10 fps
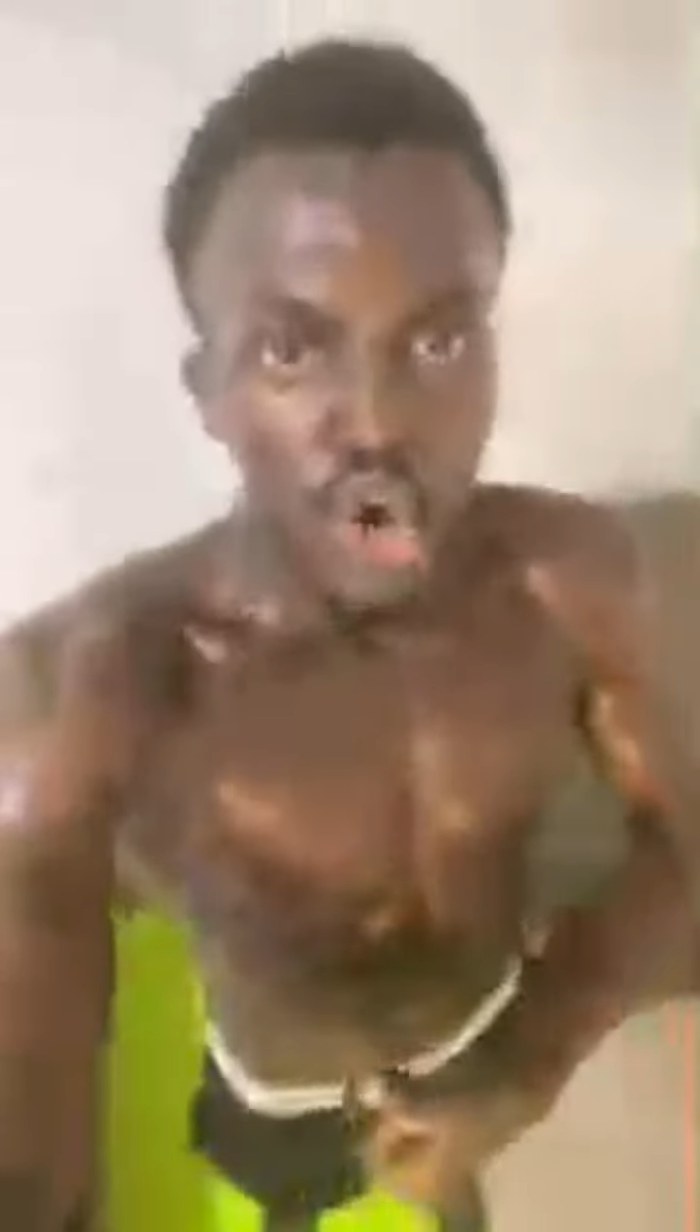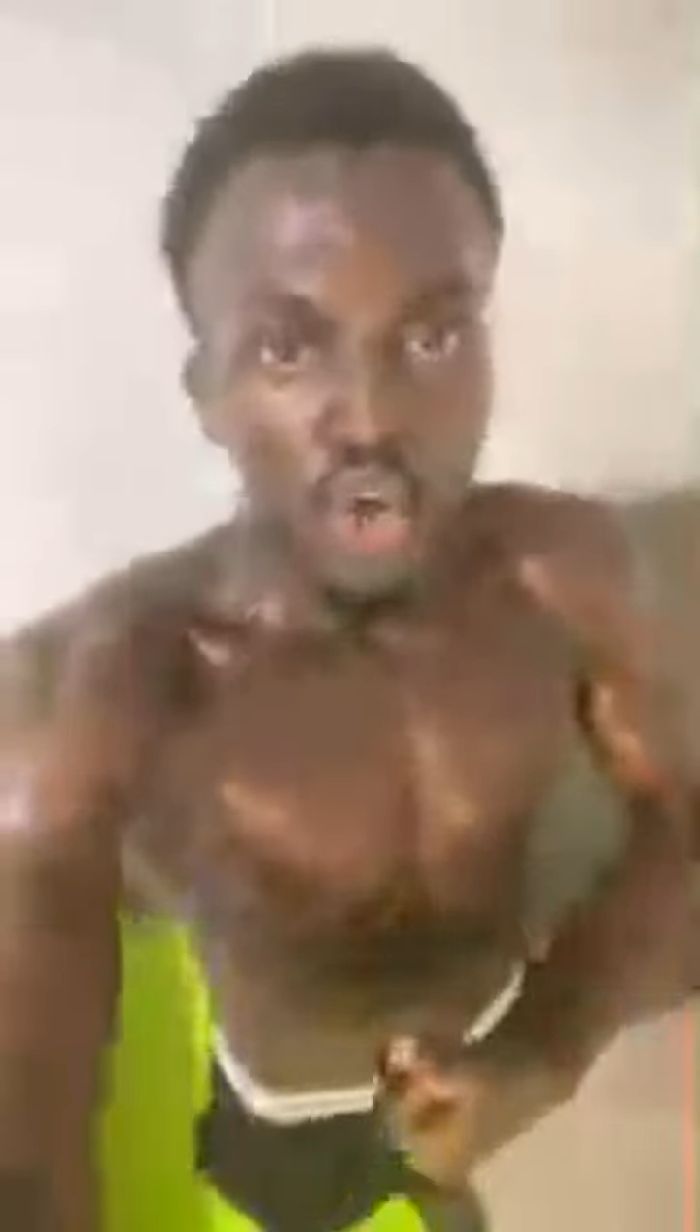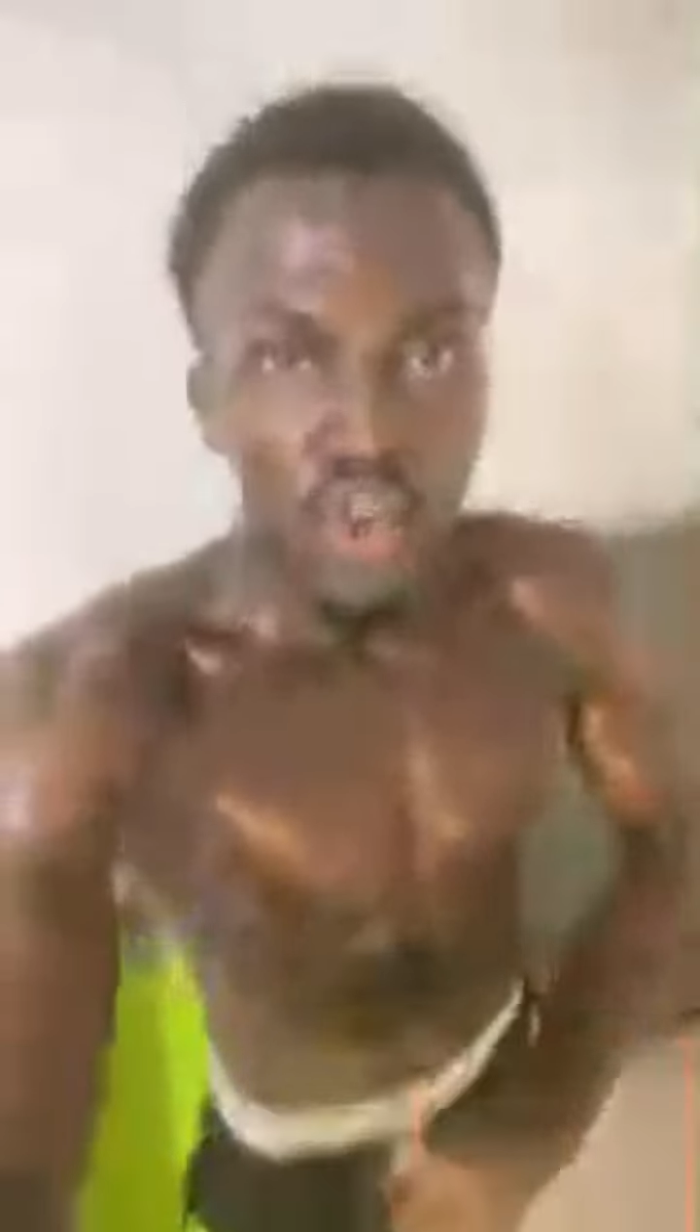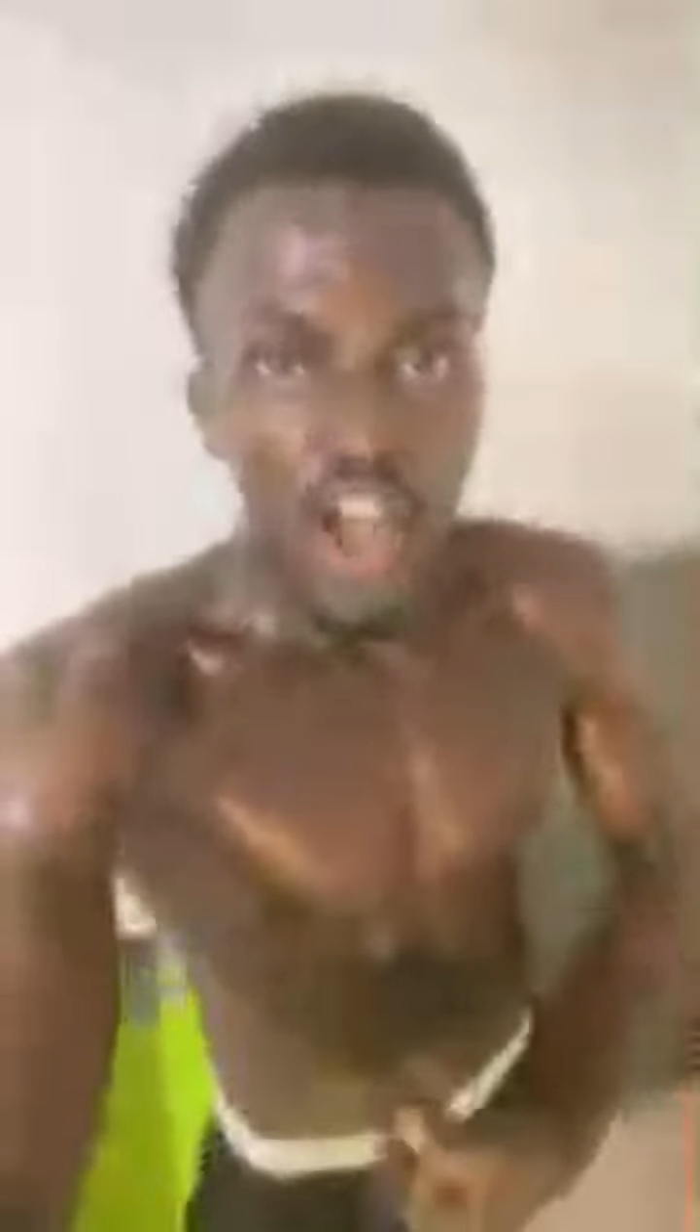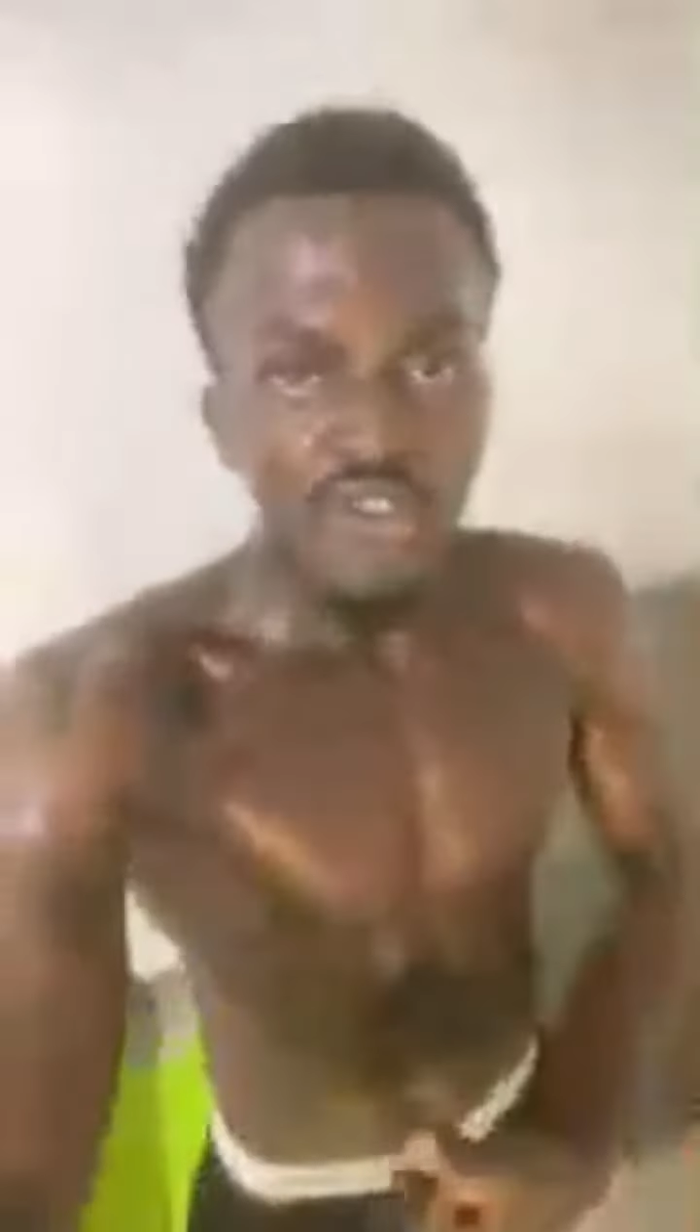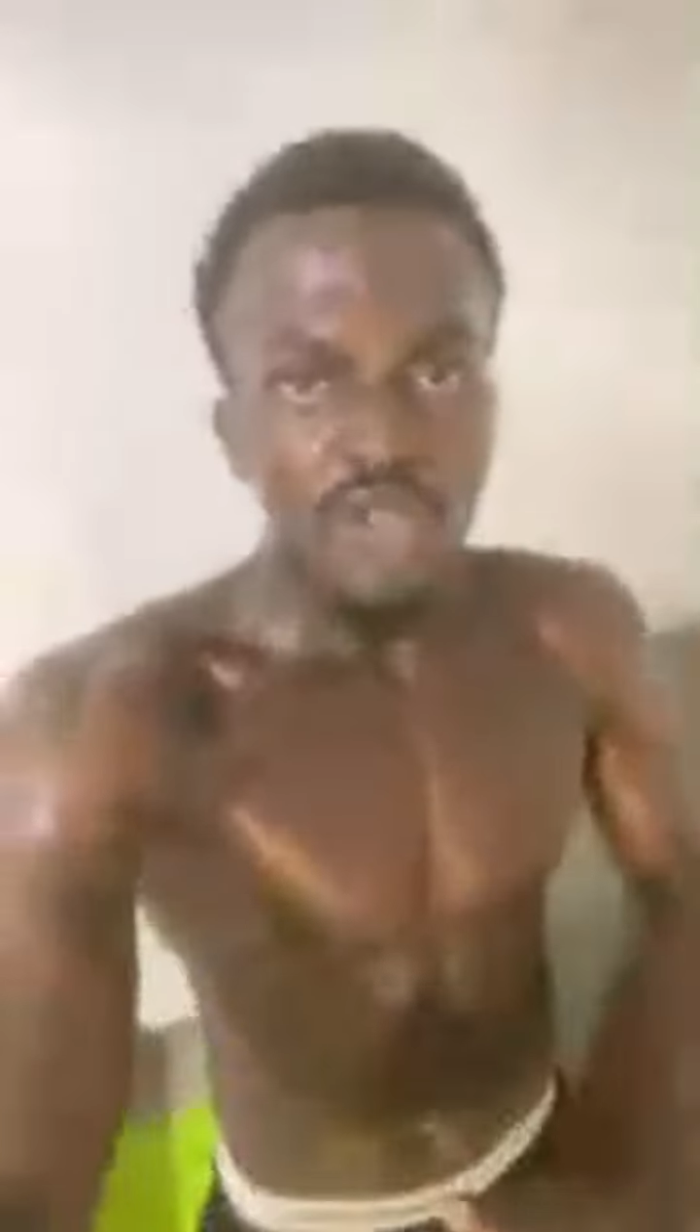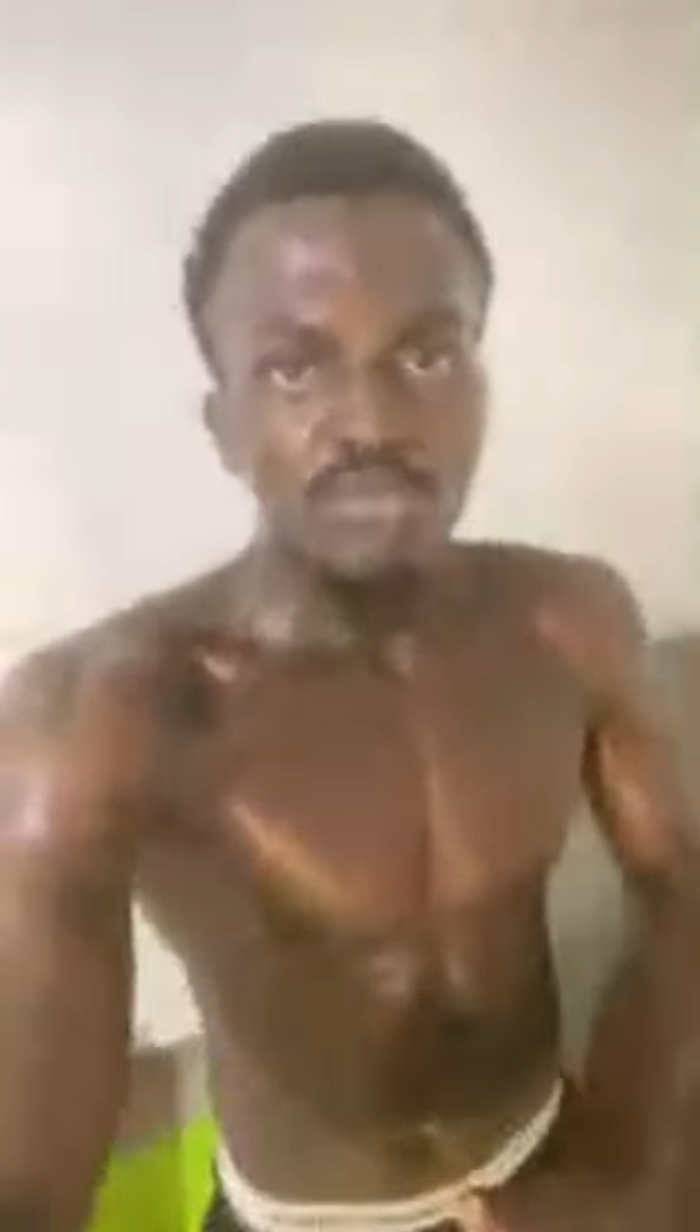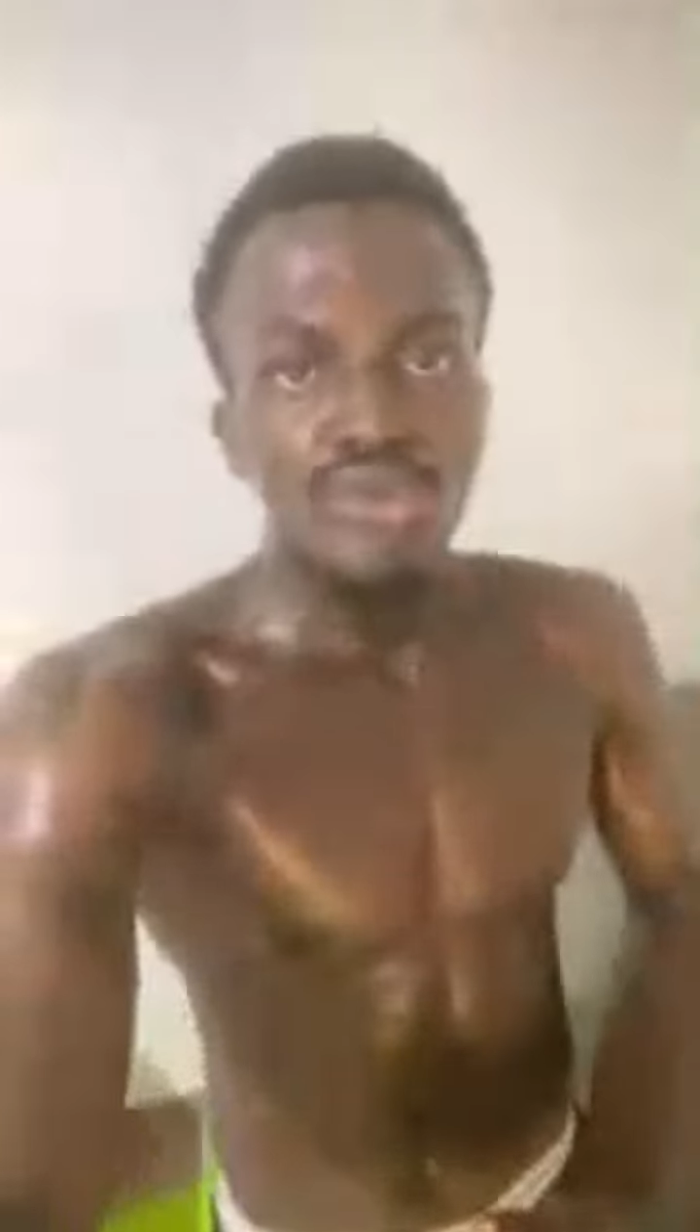500